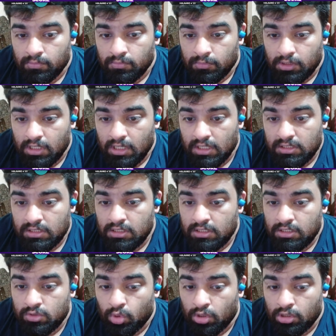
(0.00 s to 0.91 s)
Destiny
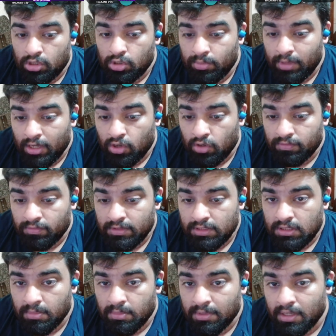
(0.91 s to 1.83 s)
is what you make of it
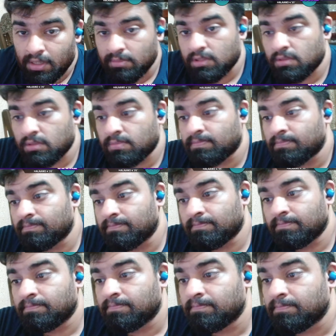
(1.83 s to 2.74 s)
sometimes.
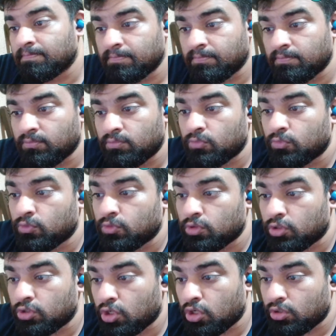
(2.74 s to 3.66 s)

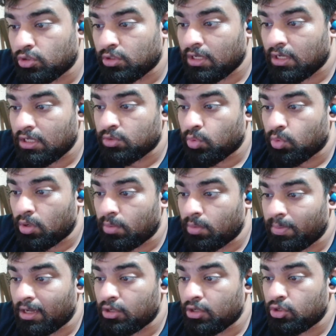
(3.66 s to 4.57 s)
Joshua Dice, what
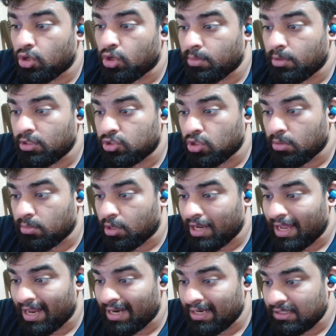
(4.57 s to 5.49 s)
player are you talking about? He's talking about
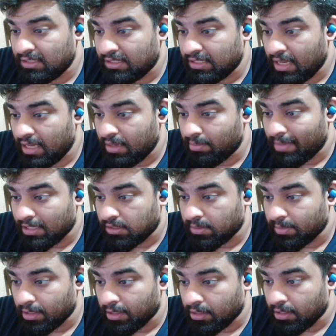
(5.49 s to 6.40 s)
Alan Saint
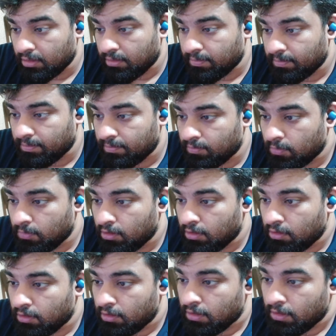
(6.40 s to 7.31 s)
Maximin.
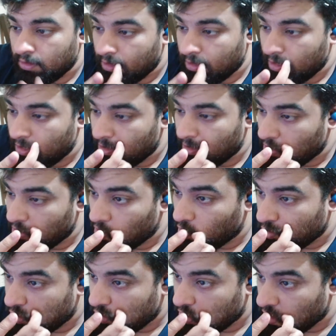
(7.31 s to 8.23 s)
Nathan,
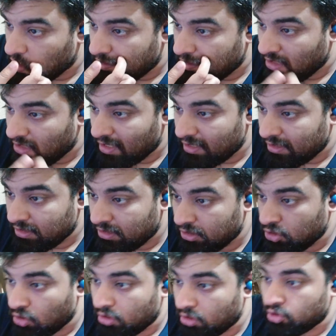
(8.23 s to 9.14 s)
close to thousands. Yes,
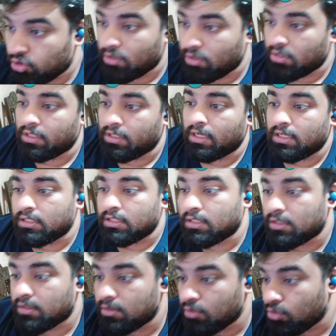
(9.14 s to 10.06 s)
Joshua.
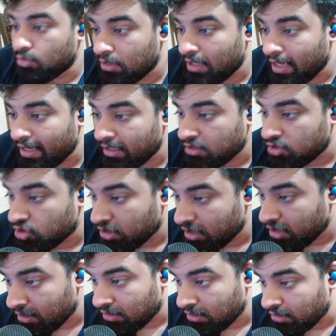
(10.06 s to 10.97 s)
Yes, do like and
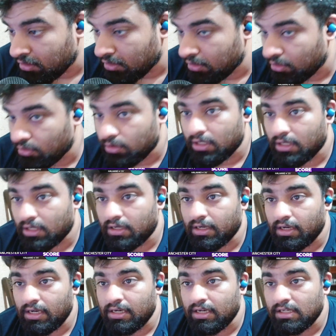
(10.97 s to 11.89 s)
share, dude. It
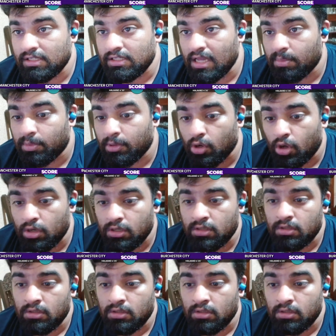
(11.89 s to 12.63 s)
really does help a lot.